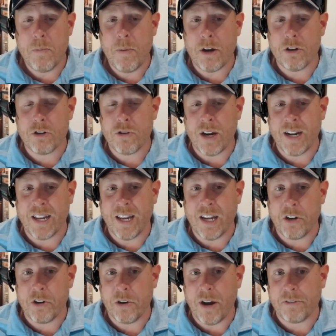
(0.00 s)
you better try to
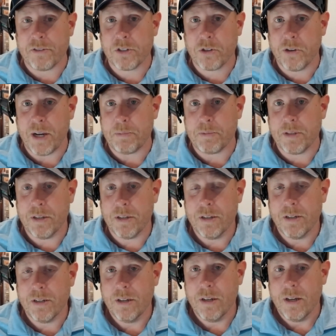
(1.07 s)
get her off script
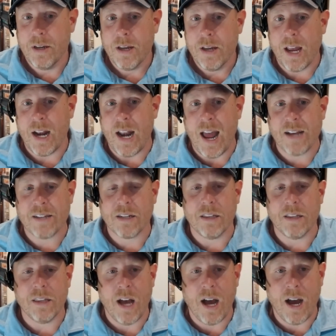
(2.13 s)
and ask a
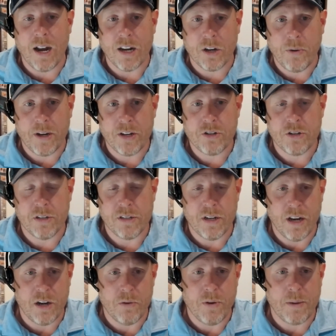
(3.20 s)
lot of questions and
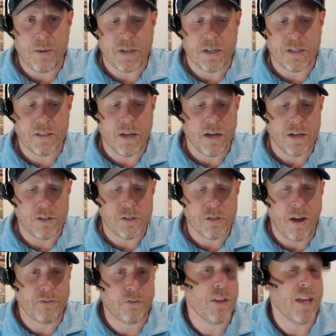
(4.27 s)
interrupt a ton. And so
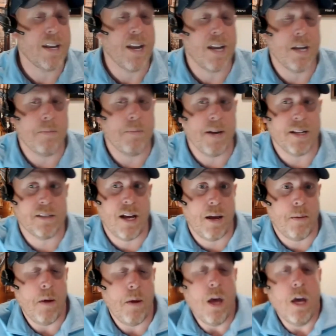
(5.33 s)
after that 90-minute
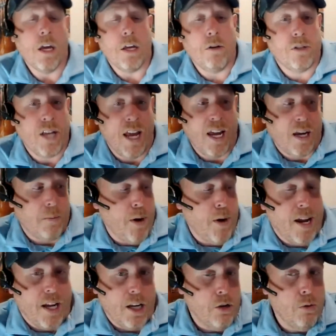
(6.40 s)
time, you take a
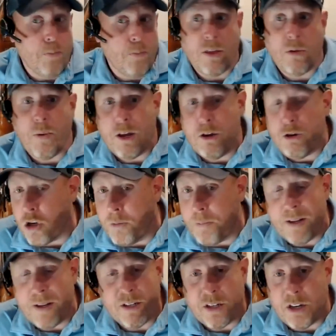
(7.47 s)
break. And you, by the way, you shouldn't
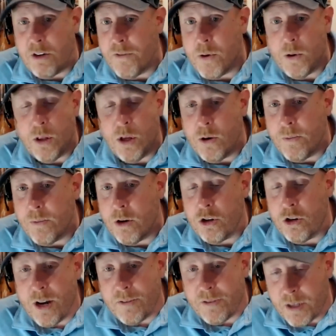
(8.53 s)
be in this interview alone. You
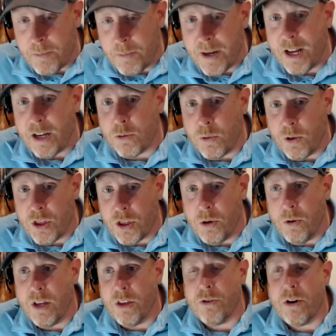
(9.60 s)
should have somebody else with
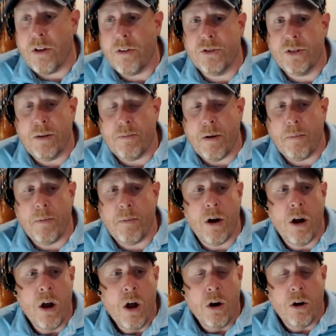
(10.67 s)
you, either another team
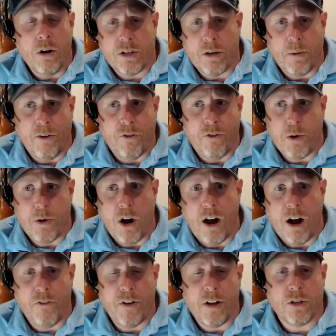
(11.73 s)
member or somebody from your
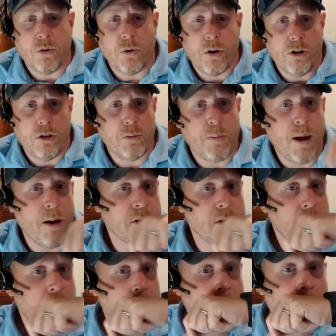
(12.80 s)
office or your
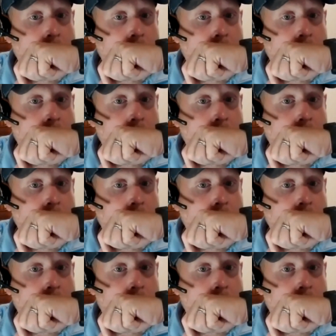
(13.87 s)
spouse,